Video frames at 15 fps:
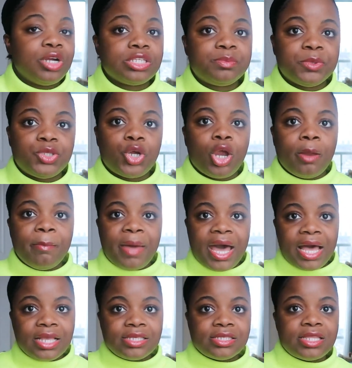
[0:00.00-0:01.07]
respiratory
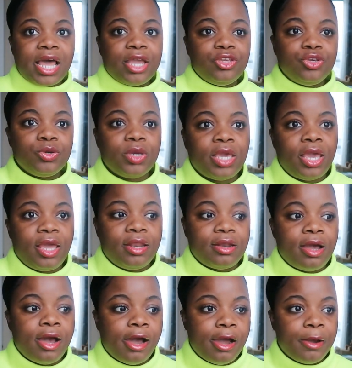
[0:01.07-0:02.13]
mask that you
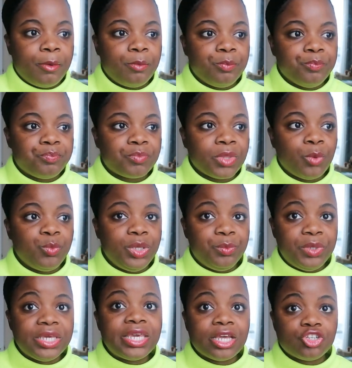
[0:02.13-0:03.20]
can
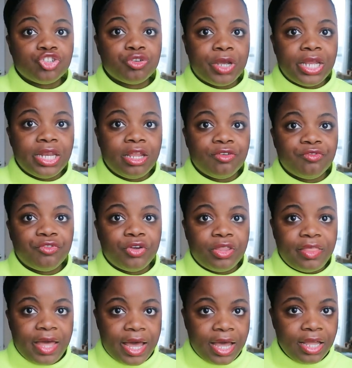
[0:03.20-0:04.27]
we get training for
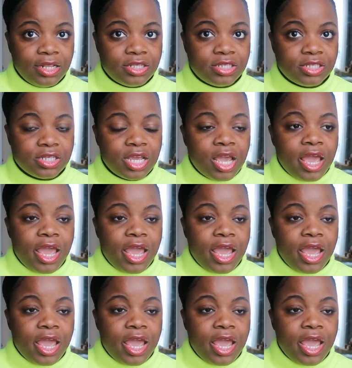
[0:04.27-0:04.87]
that